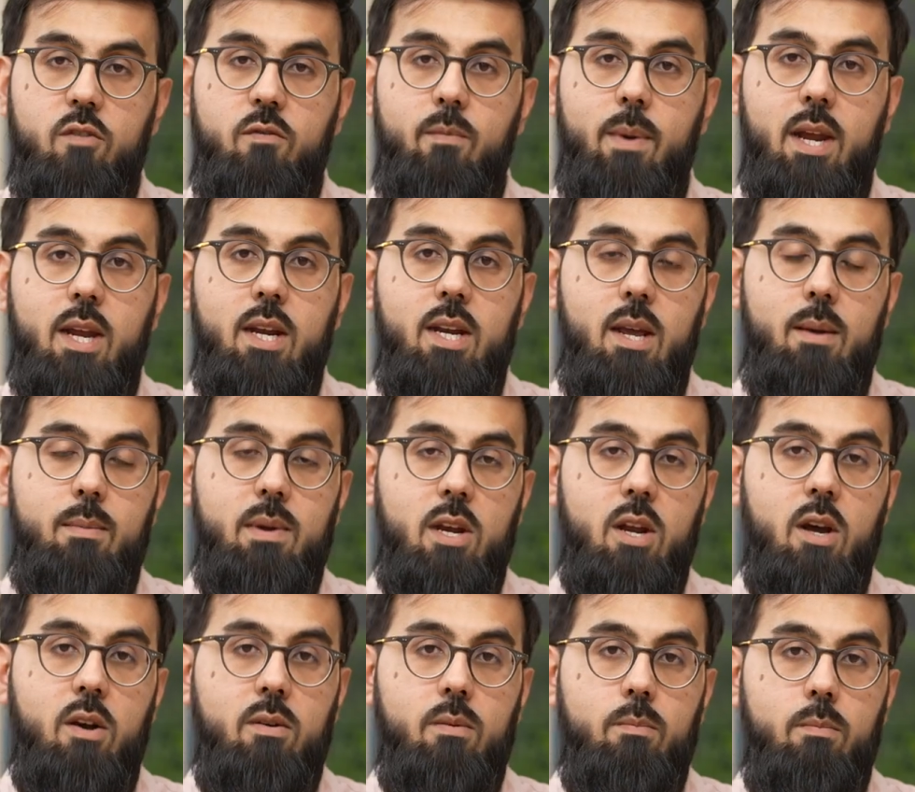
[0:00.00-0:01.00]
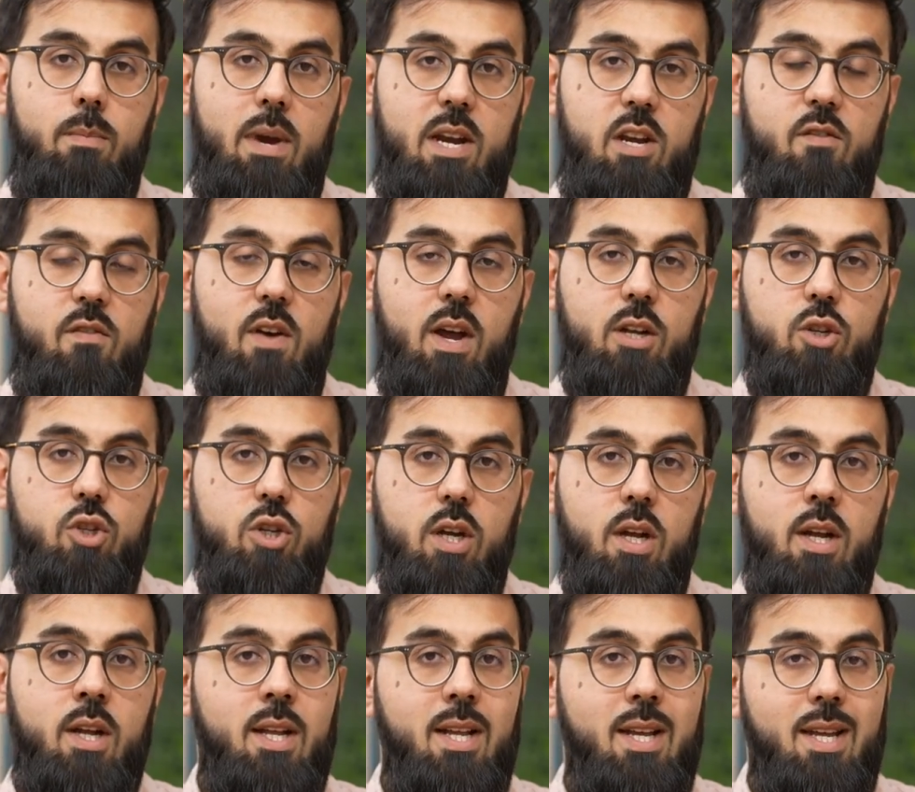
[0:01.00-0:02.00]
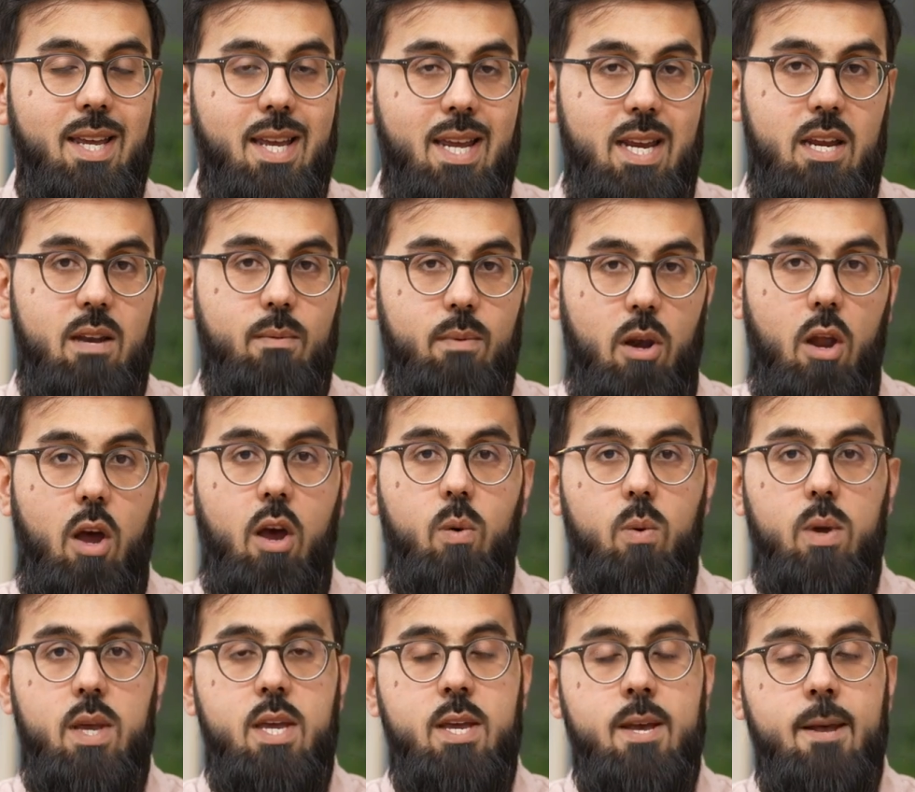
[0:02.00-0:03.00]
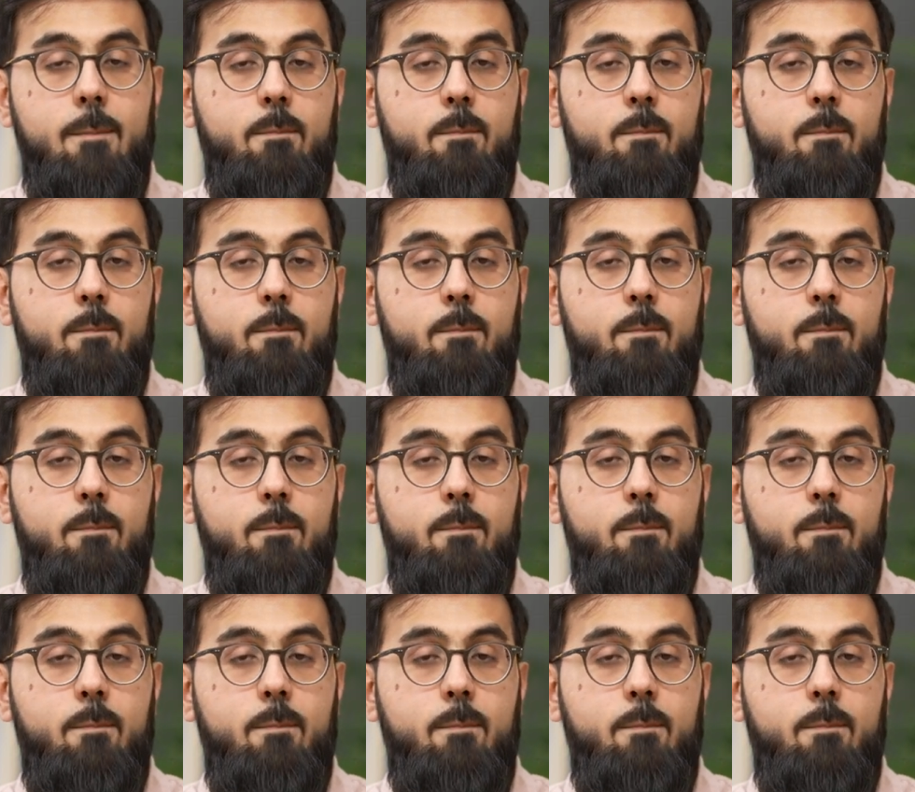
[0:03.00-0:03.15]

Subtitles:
of macadamia nut manufacture in Malawi,